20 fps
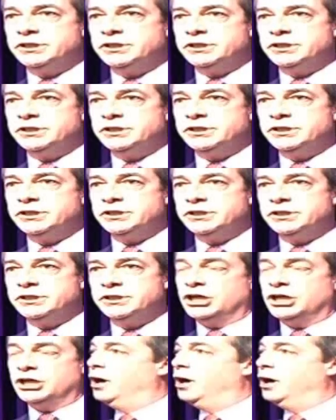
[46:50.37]
in
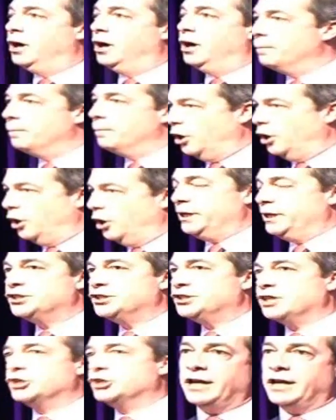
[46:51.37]
opposition, promised to
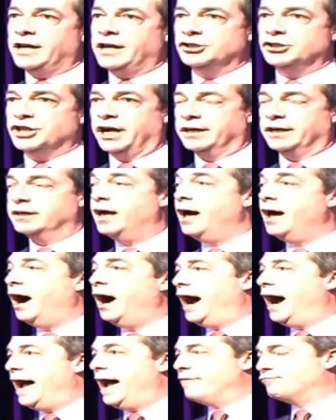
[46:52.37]
change it. I
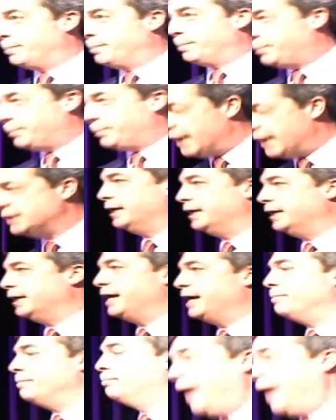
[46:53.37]
have repeatedly
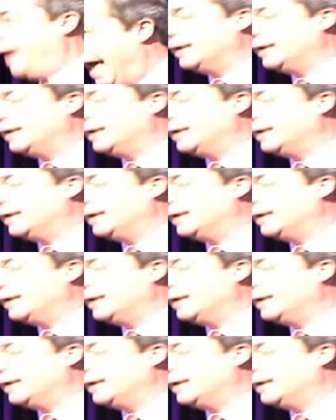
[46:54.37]
begged